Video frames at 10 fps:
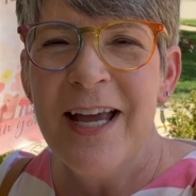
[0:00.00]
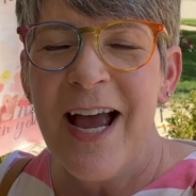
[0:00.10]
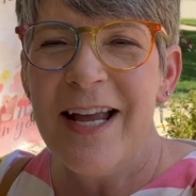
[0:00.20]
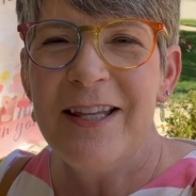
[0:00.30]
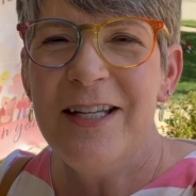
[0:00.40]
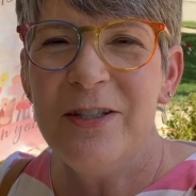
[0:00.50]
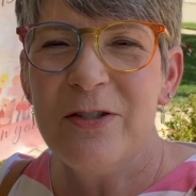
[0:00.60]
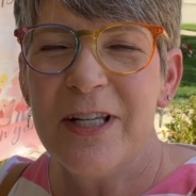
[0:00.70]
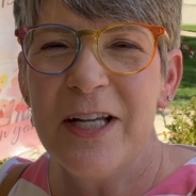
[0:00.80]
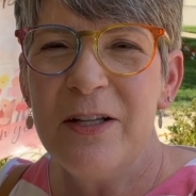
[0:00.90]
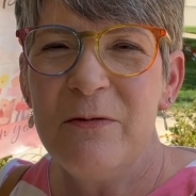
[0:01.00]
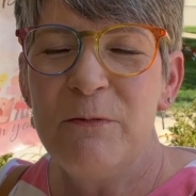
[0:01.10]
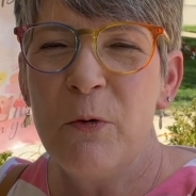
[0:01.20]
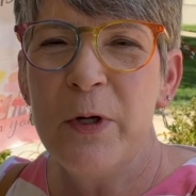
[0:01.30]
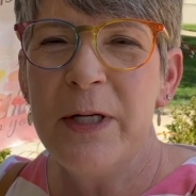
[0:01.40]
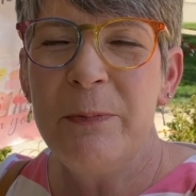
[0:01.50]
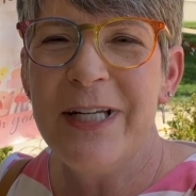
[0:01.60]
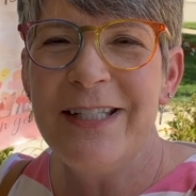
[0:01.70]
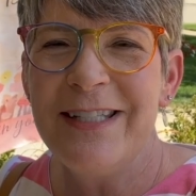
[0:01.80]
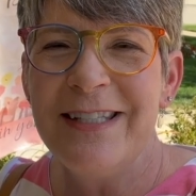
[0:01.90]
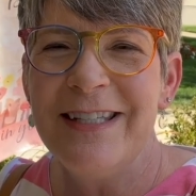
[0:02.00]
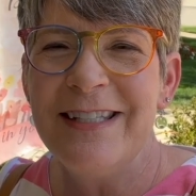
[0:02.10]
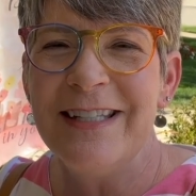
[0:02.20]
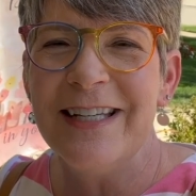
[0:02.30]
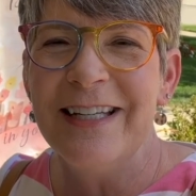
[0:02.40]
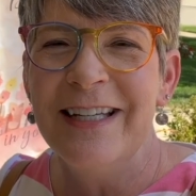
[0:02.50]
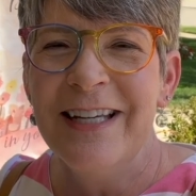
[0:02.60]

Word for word: I think there's like 40 pieces to see.